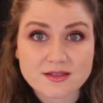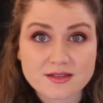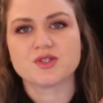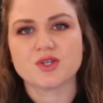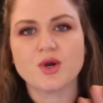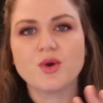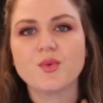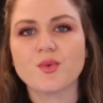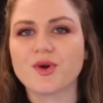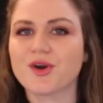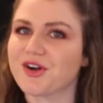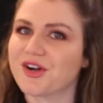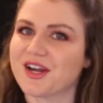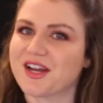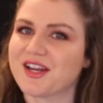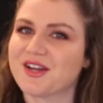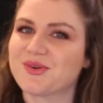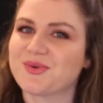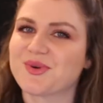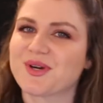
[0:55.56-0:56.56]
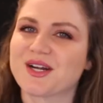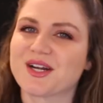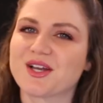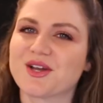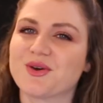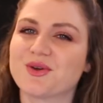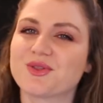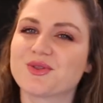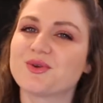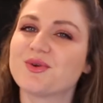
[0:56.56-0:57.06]
Don't worry, we're gonna
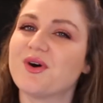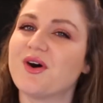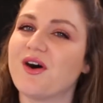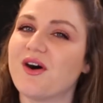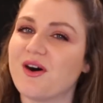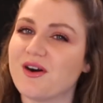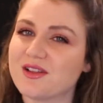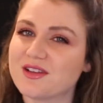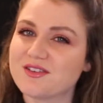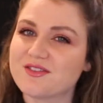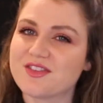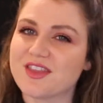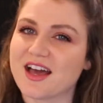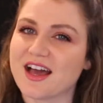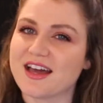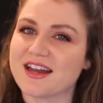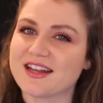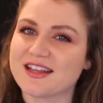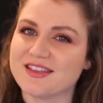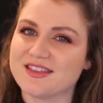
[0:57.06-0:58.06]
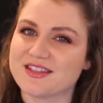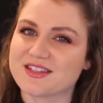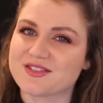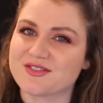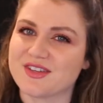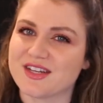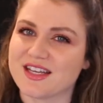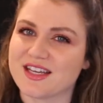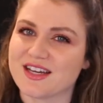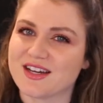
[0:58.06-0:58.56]
go through all of that in this
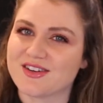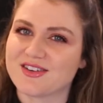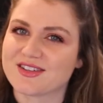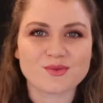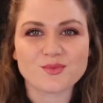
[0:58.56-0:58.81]
video.